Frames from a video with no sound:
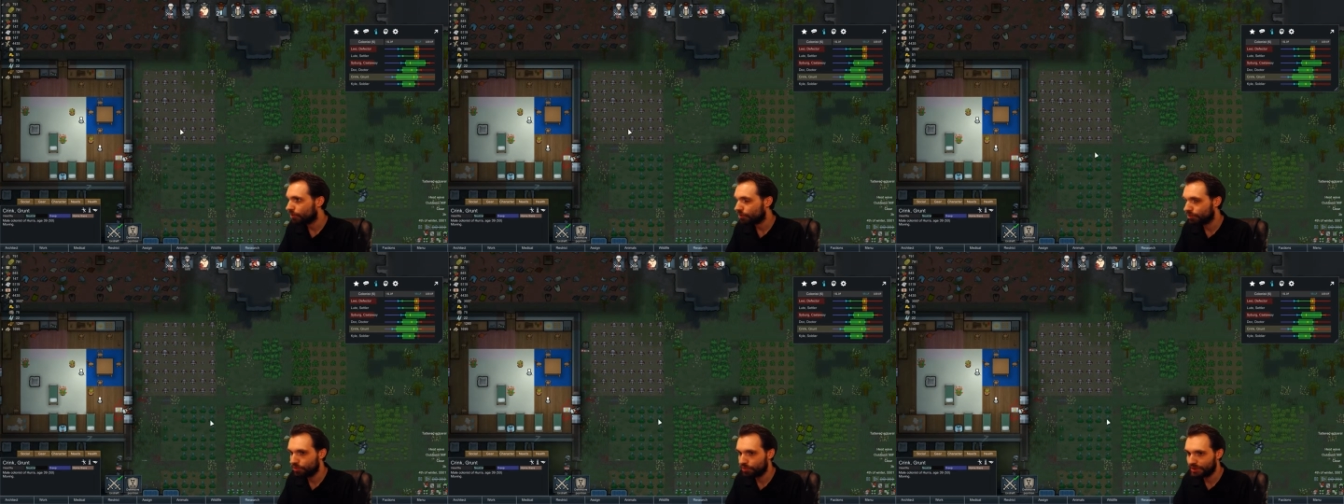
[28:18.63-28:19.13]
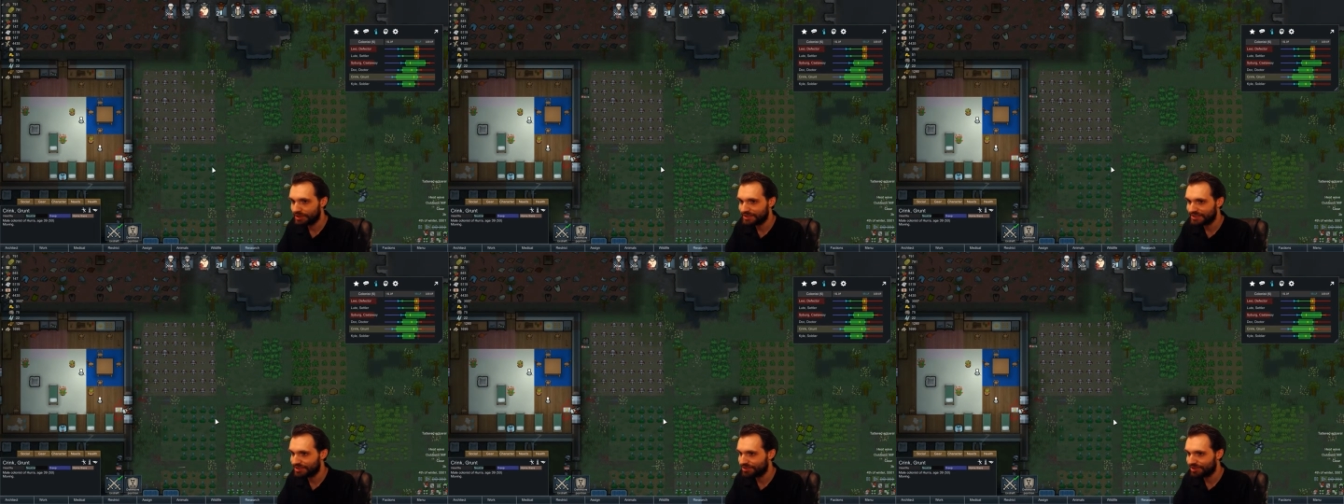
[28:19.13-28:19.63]
Ooh, he's
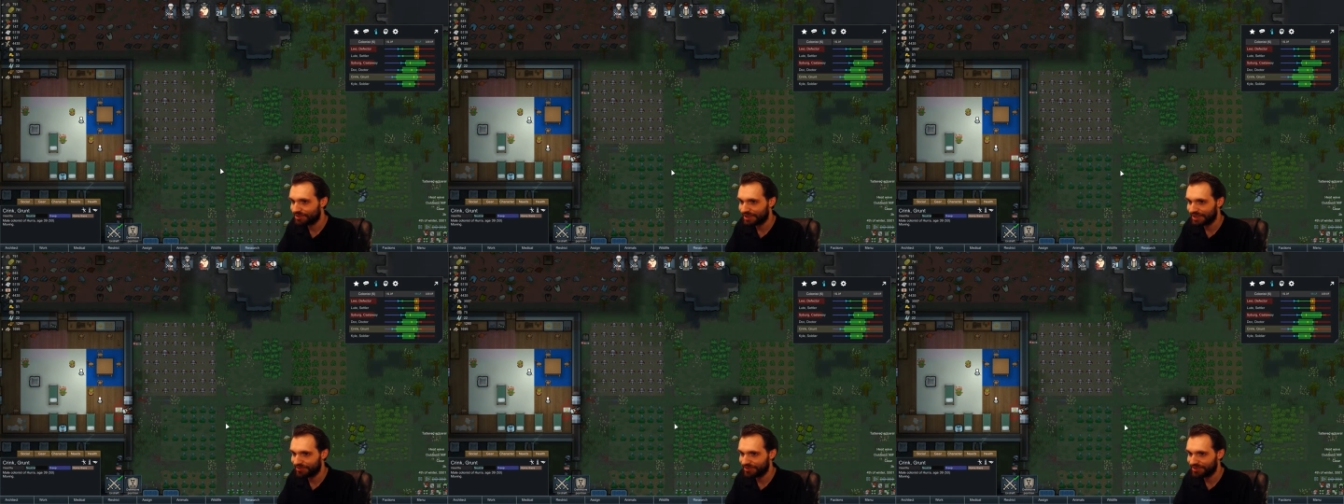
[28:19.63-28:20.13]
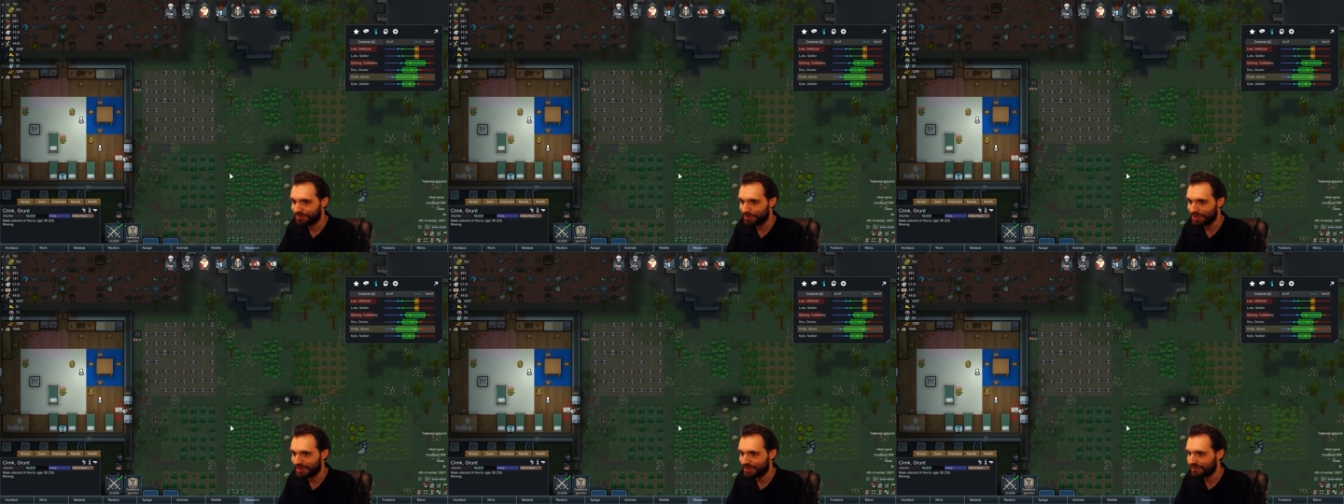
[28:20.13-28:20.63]
still going after the
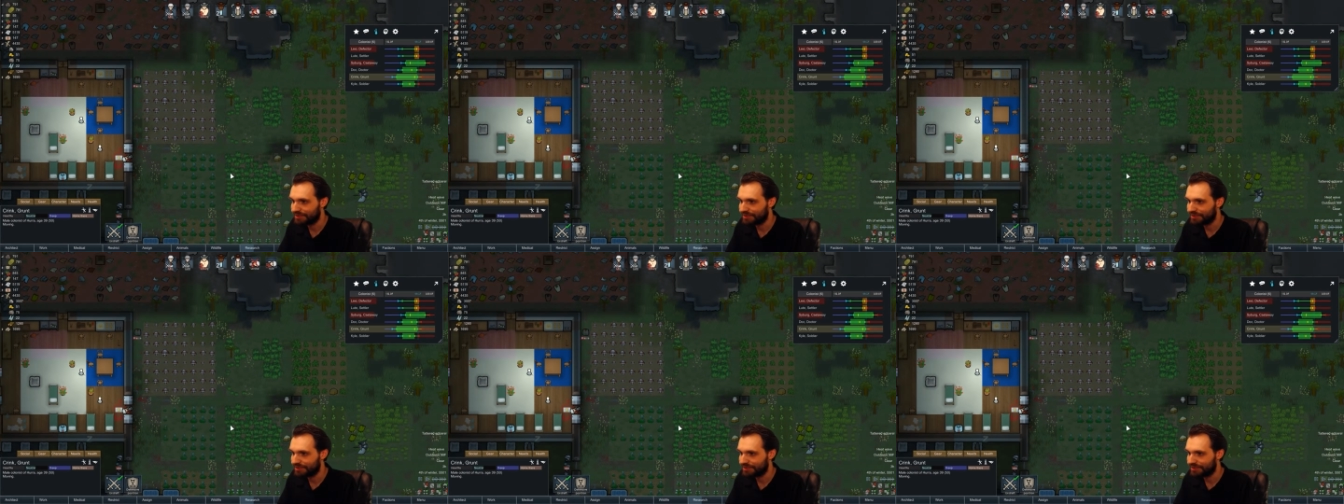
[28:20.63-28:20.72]
pig.